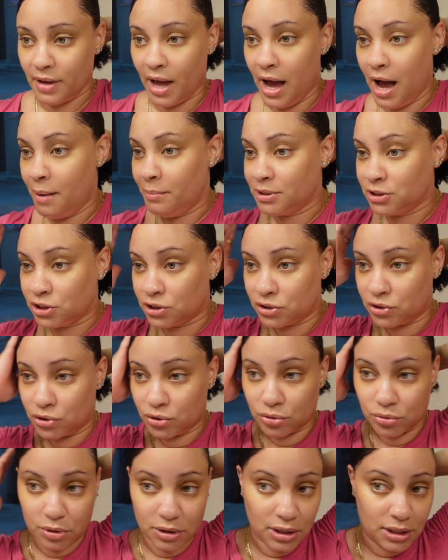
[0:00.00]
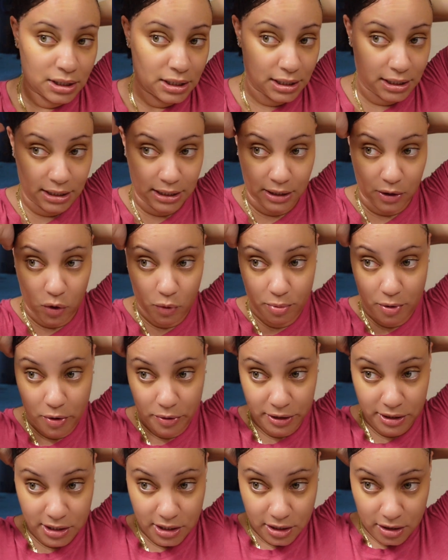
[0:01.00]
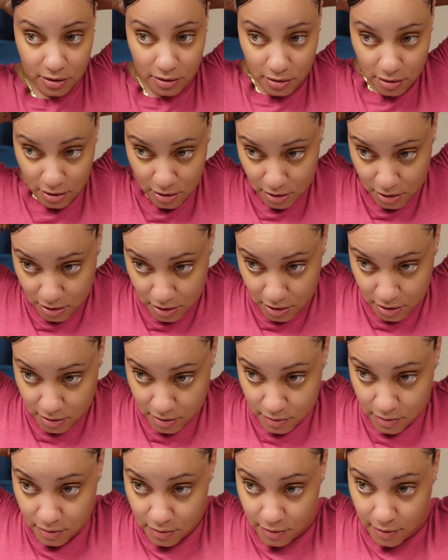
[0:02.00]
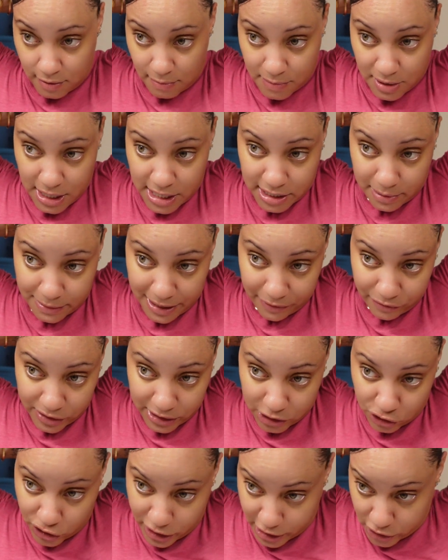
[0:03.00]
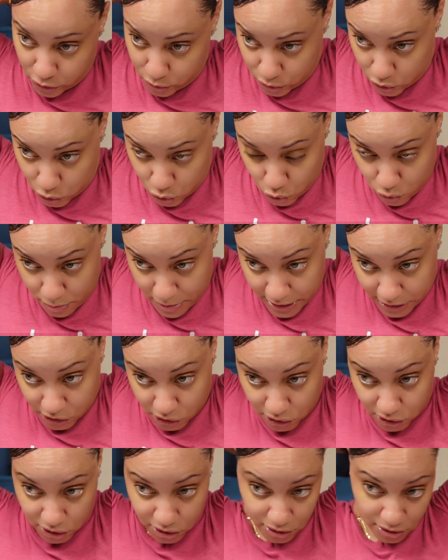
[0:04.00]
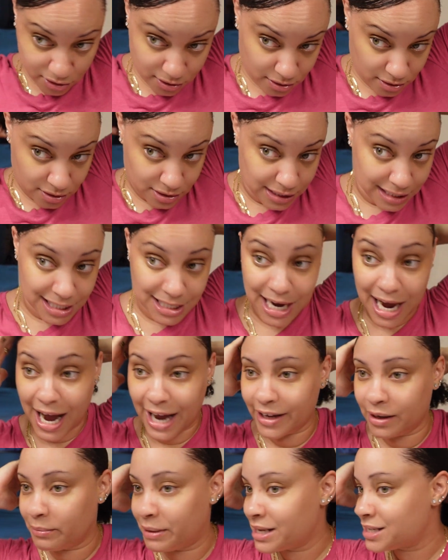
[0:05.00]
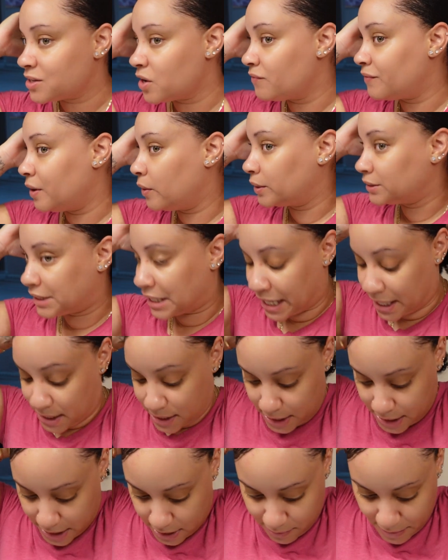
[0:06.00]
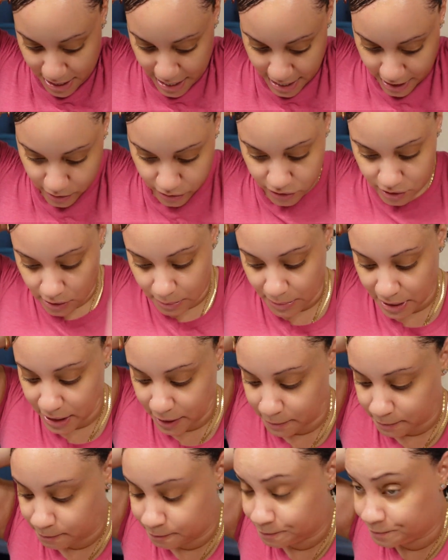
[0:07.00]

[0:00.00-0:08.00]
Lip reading: I'm gonna just do a low ponytail because I'm not really trying to do too much and tire myself out because I gotta clean my house in a minute.